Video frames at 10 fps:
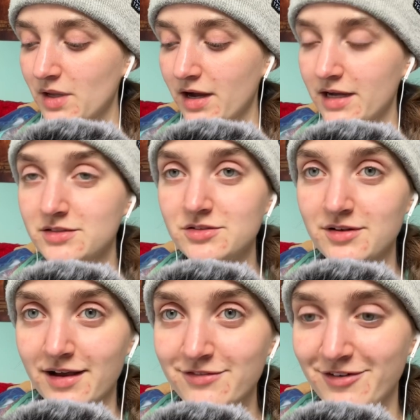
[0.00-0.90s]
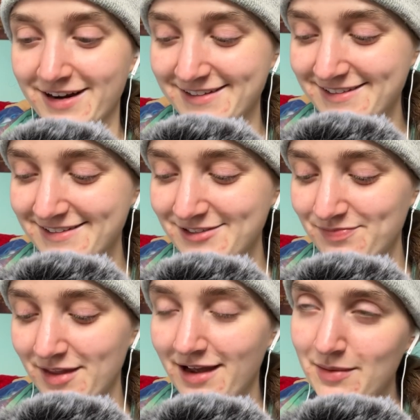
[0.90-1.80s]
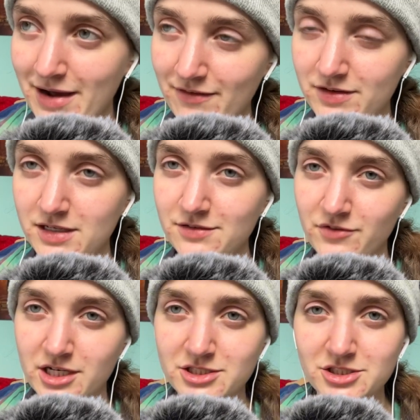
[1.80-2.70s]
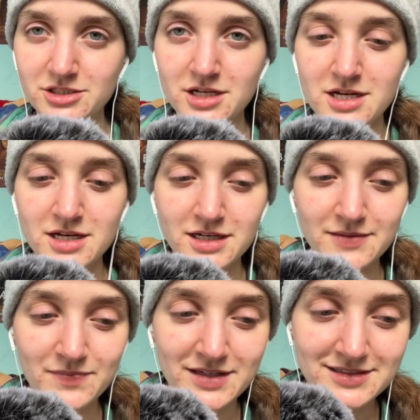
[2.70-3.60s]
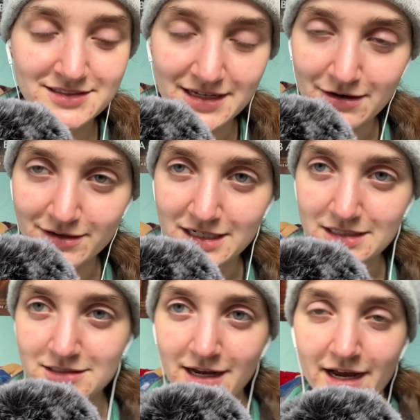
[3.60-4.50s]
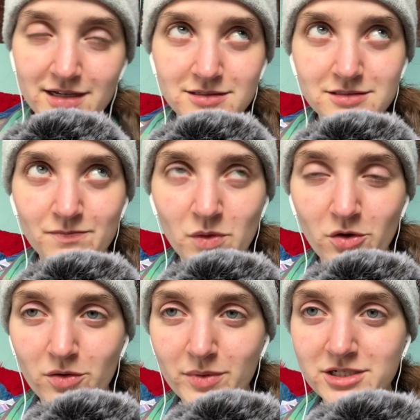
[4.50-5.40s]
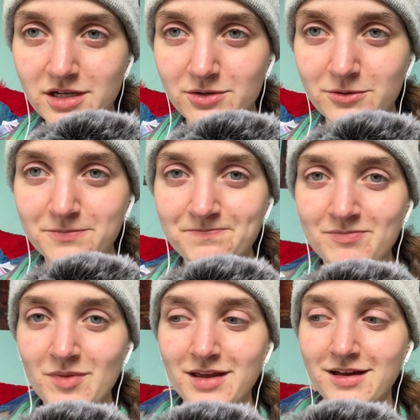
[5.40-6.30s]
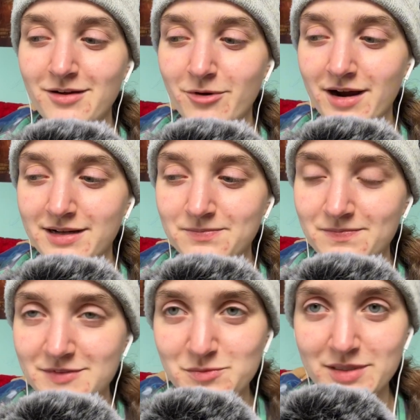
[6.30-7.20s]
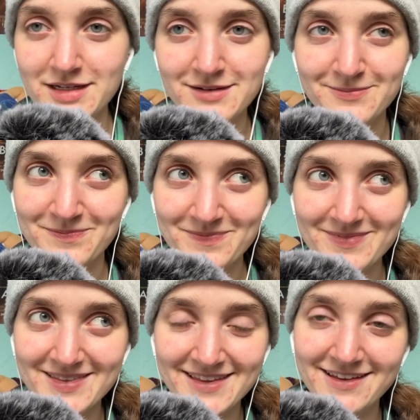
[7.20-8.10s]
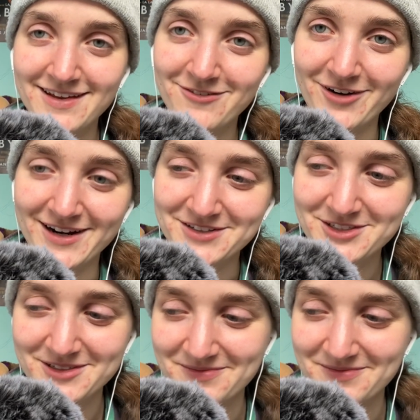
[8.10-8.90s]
I do like France. I have a French series, I guess, on my channel where I speak in French.